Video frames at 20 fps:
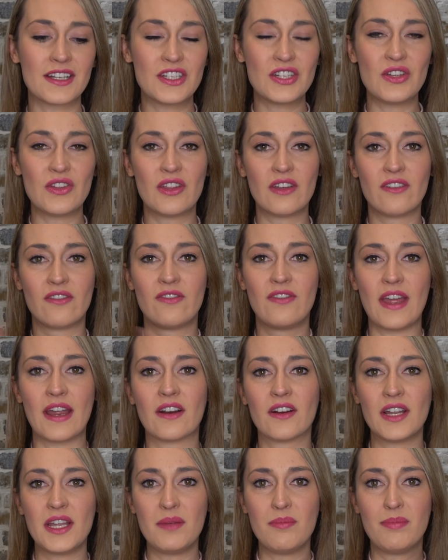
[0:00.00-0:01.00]
to the
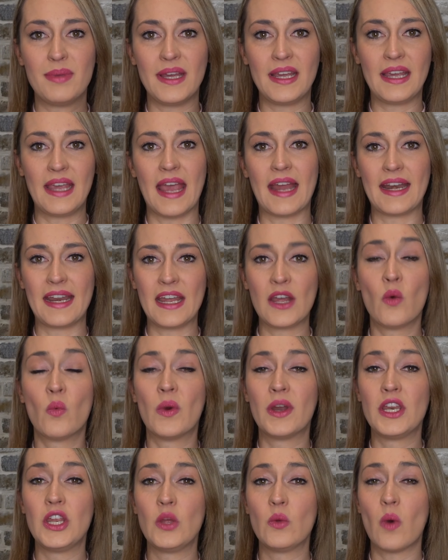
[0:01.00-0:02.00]
very beginning,
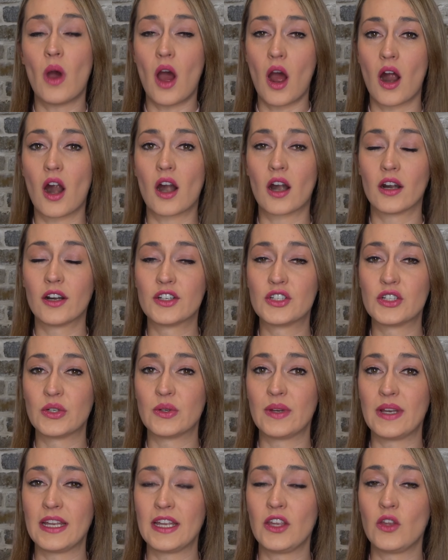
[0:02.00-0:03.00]
when you are
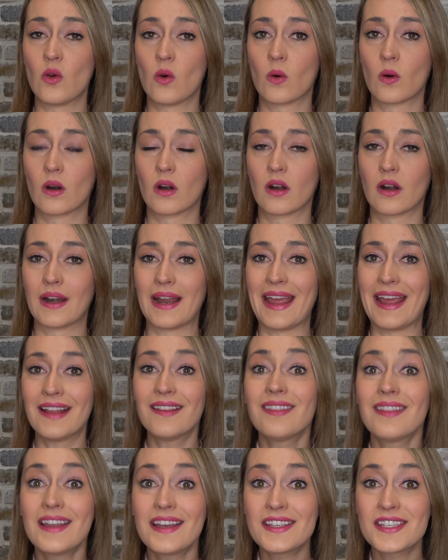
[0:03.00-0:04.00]
doing your hit
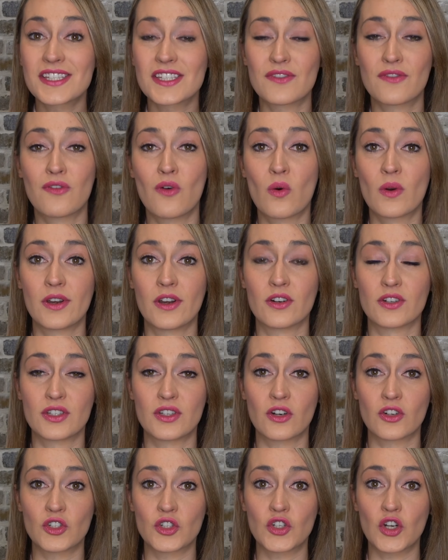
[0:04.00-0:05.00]
list for your
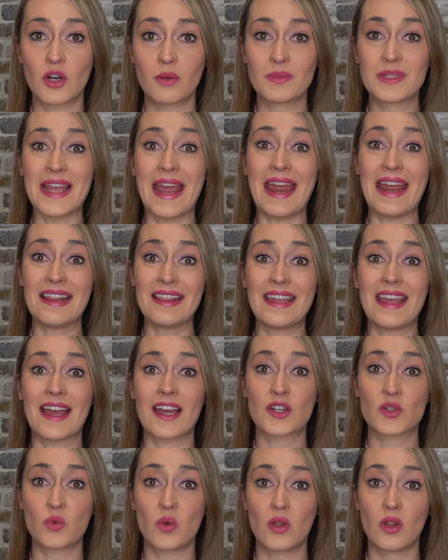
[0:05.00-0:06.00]
search terms and the
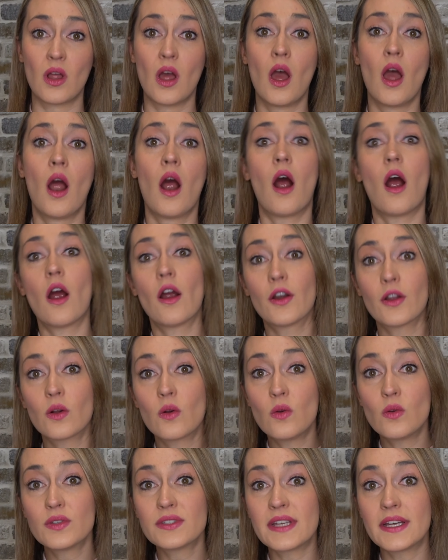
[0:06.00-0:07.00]
actual
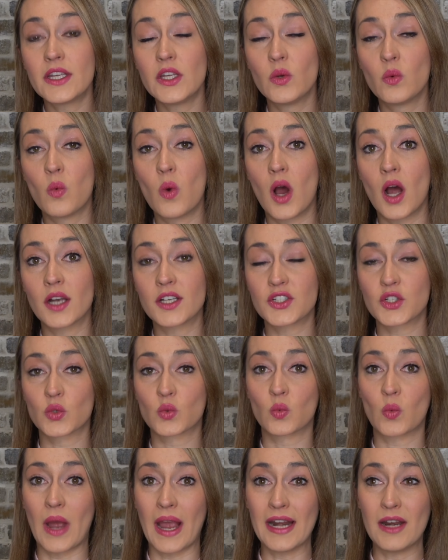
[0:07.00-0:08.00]
articles that you want to
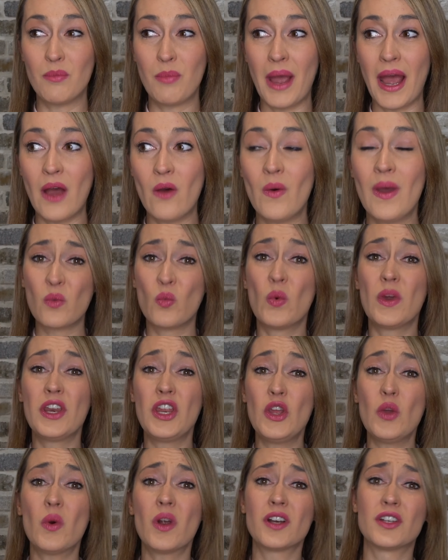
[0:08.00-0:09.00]
write about, when
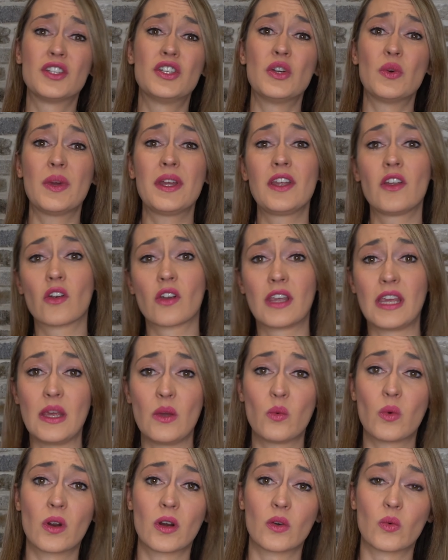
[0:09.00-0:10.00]
you are doing your
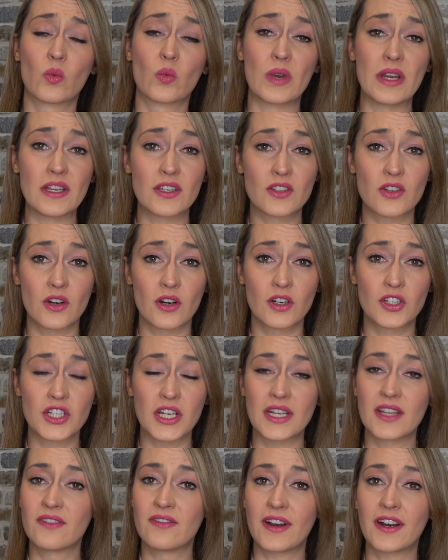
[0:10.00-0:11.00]
keyword research
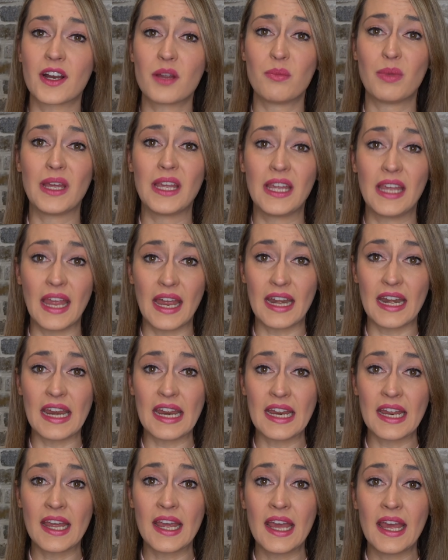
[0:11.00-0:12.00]
in the very
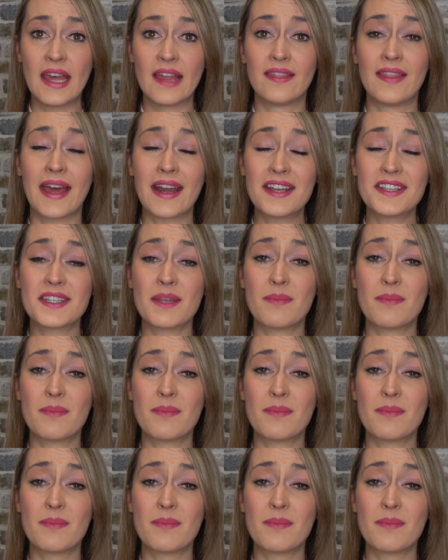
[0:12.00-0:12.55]
beginning, that is the